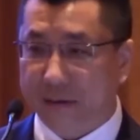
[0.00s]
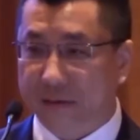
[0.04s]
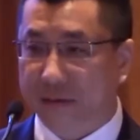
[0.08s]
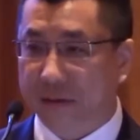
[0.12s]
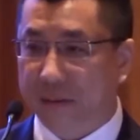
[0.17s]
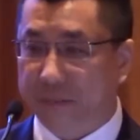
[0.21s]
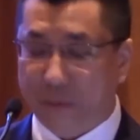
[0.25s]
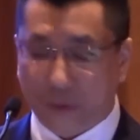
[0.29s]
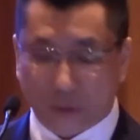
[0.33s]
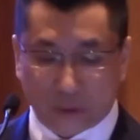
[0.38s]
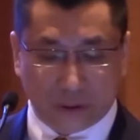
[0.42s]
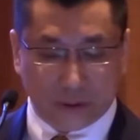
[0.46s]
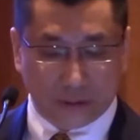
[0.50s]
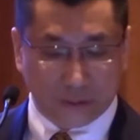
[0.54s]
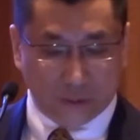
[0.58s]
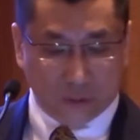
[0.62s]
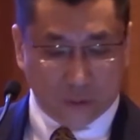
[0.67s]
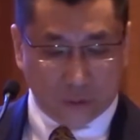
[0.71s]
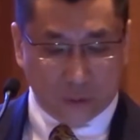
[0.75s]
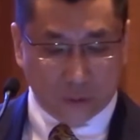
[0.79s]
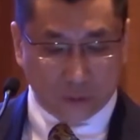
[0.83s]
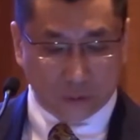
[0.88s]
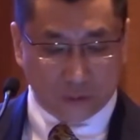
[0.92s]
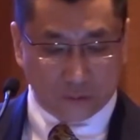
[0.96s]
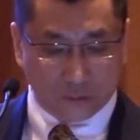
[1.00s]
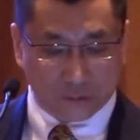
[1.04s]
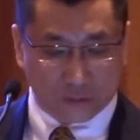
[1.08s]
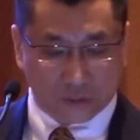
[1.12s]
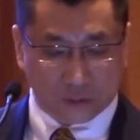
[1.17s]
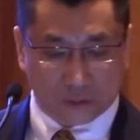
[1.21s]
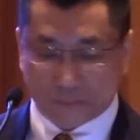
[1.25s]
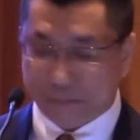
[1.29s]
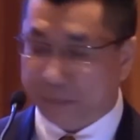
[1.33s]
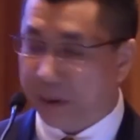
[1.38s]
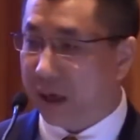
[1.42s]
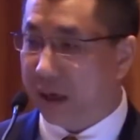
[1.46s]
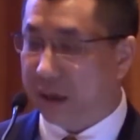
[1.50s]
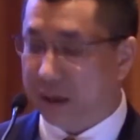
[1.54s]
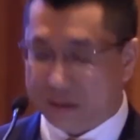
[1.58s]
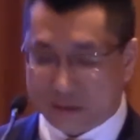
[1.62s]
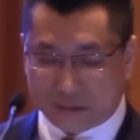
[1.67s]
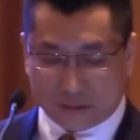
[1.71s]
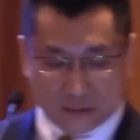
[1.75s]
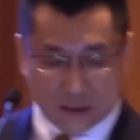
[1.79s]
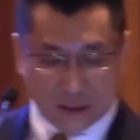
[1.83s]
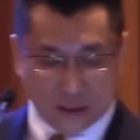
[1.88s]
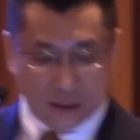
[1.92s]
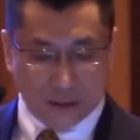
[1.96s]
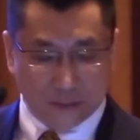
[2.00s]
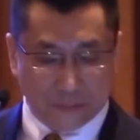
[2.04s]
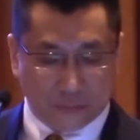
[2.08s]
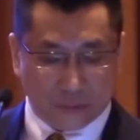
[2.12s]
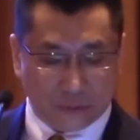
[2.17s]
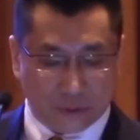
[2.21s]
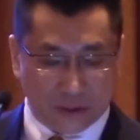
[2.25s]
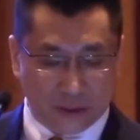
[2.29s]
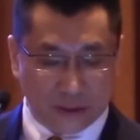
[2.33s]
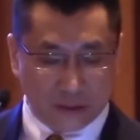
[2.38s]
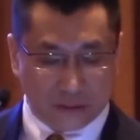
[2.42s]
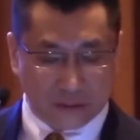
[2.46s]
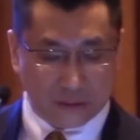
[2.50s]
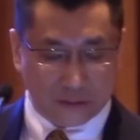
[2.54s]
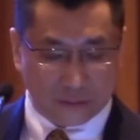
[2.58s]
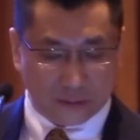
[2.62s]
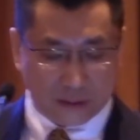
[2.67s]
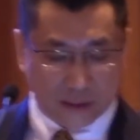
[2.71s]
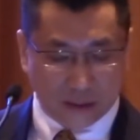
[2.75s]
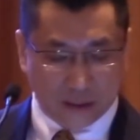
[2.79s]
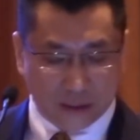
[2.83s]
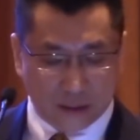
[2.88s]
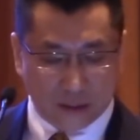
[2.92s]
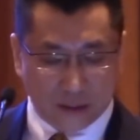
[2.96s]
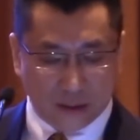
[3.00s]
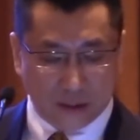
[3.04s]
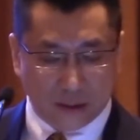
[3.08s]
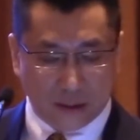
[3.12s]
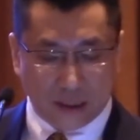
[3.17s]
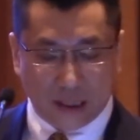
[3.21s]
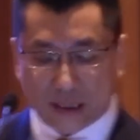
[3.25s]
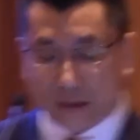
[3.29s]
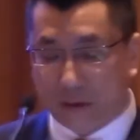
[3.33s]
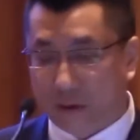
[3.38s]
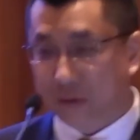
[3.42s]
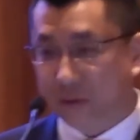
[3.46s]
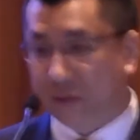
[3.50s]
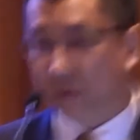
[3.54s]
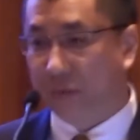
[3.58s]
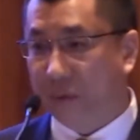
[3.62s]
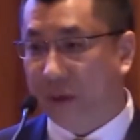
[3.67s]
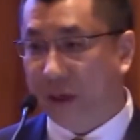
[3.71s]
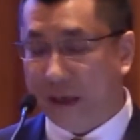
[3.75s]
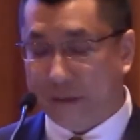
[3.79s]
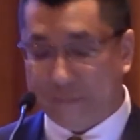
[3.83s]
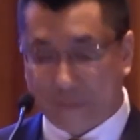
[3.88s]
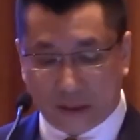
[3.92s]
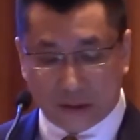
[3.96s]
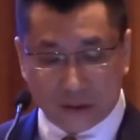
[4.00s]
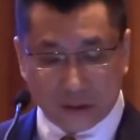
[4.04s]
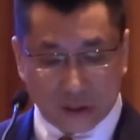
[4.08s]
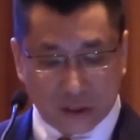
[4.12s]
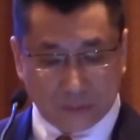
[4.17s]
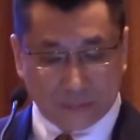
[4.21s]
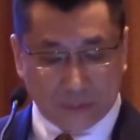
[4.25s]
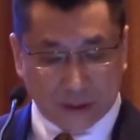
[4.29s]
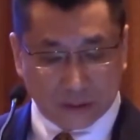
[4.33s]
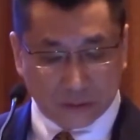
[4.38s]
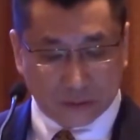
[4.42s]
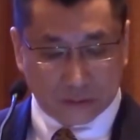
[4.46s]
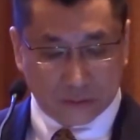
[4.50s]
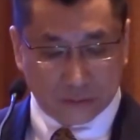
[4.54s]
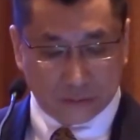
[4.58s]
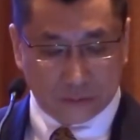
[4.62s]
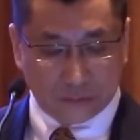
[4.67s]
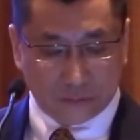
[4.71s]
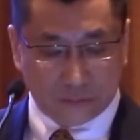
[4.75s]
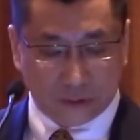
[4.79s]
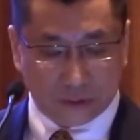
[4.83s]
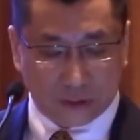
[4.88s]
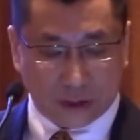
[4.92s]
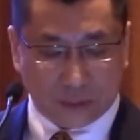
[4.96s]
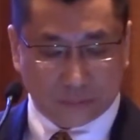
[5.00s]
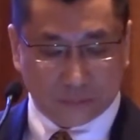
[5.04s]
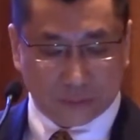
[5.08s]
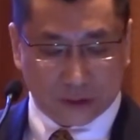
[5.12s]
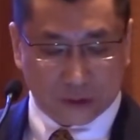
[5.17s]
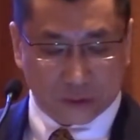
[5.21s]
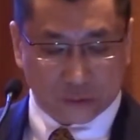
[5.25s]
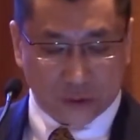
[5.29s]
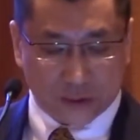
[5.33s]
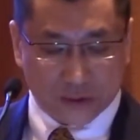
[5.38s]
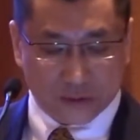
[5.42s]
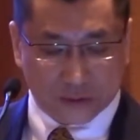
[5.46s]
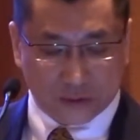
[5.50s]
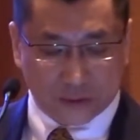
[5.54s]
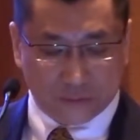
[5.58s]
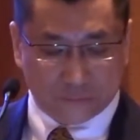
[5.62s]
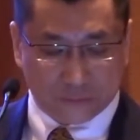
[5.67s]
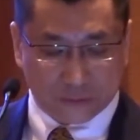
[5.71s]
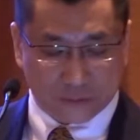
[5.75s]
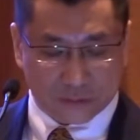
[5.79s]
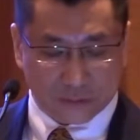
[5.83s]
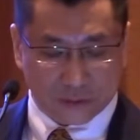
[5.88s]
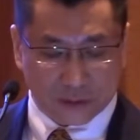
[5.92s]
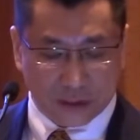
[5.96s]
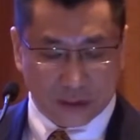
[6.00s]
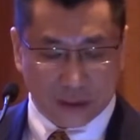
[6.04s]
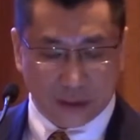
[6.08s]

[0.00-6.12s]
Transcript: supporting all those parts put into it. And also we have NG-PON2 and optic transceivers.